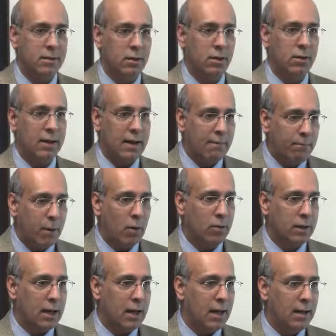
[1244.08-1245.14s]
So you can have
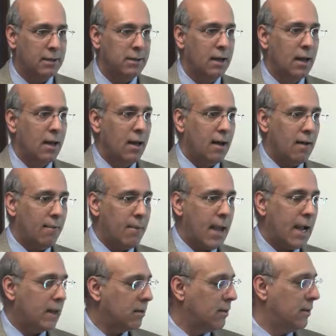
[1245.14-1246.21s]
both kinds of
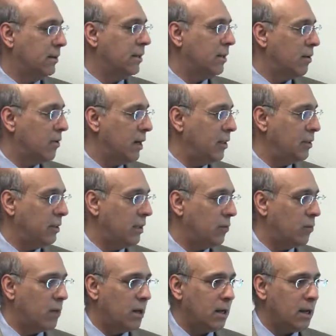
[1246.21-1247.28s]
macular degeneration
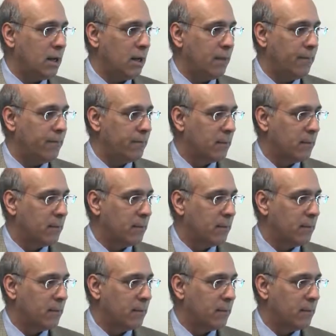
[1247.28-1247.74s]
in one eye.